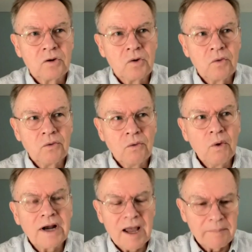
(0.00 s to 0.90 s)

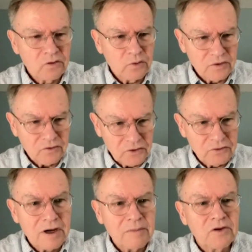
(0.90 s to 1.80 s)
what happens when a
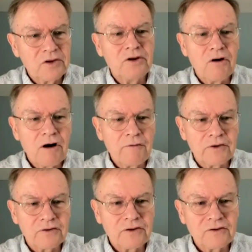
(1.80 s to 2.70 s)
student comes into your
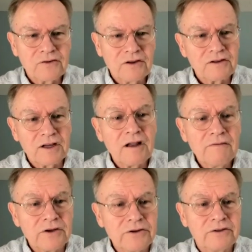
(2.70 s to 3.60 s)
office and says, I
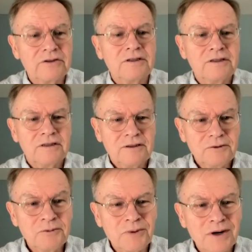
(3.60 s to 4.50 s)
love you,
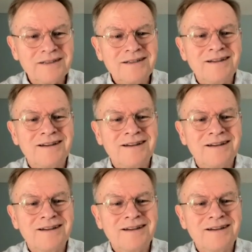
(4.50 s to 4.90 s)
right?